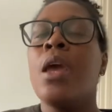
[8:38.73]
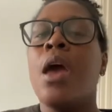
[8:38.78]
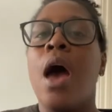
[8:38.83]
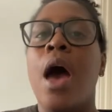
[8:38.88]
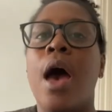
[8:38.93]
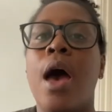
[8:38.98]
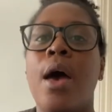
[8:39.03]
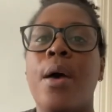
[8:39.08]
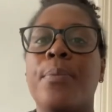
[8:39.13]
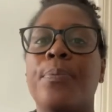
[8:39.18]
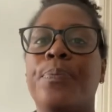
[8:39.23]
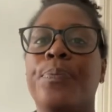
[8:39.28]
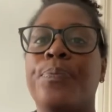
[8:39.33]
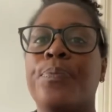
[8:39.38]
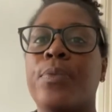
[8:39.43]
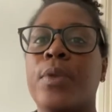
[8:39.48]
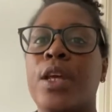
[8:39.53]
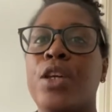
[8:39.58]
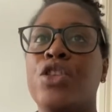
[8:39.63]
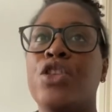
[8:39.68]

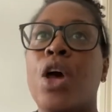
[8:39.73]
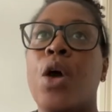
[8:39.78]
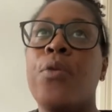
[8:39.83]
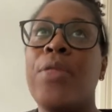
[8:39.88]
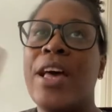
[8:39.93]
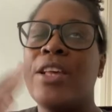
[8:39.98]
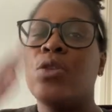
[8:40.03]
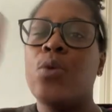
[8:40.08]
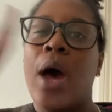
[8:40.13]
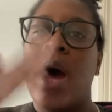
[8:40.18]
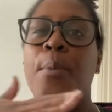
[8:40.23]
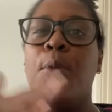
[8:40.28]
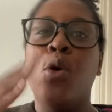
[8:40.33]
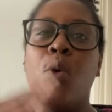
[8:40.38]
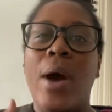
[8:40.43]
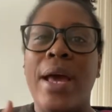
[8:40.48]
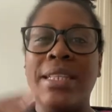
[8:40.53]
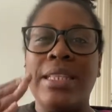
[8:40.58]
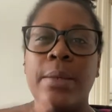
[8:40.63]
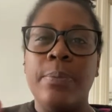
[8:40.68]
So that's why I'm
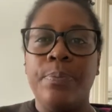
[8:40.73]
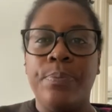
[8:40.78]
always